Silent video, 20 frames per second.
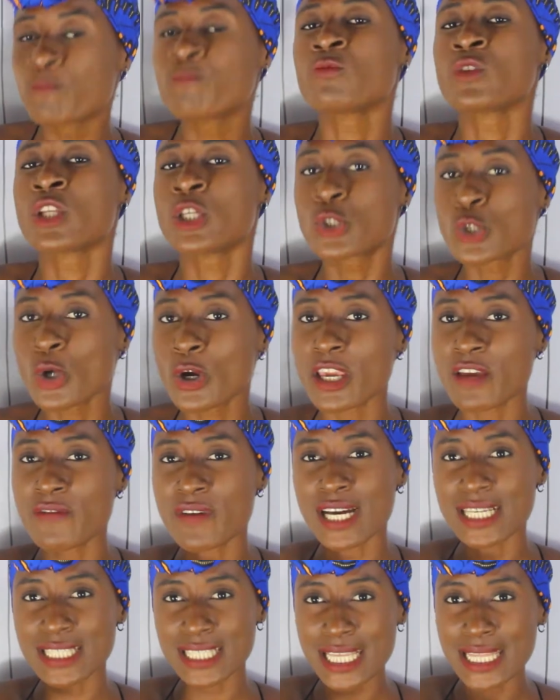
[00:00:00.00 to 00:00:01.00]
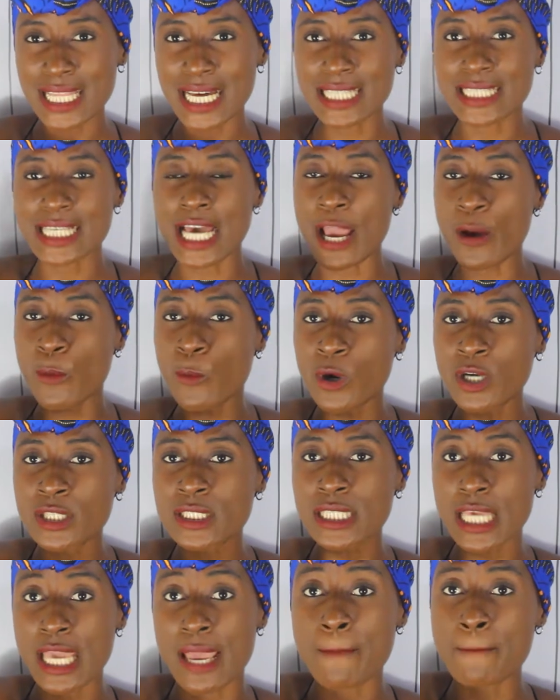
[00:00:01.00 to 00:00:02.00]
So if I say that I
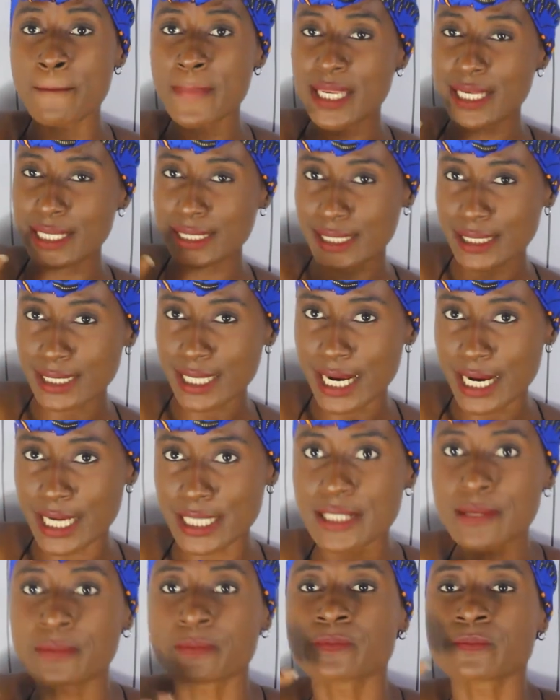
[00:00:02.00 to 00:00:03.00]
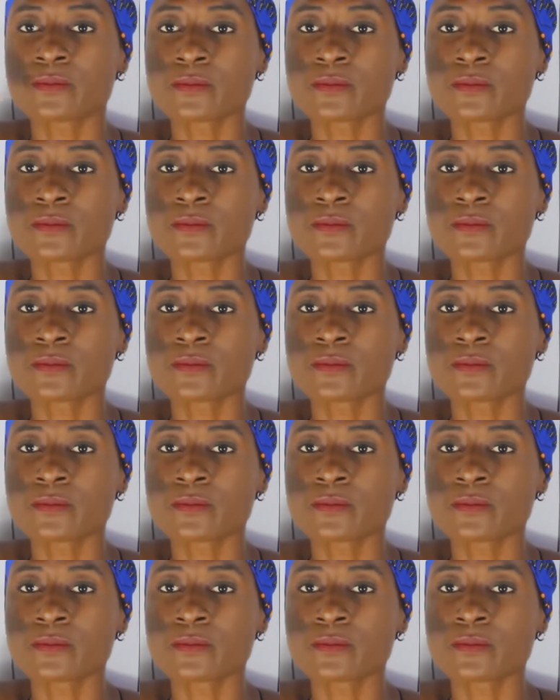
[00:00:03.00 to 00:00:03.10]
want a mini skirt,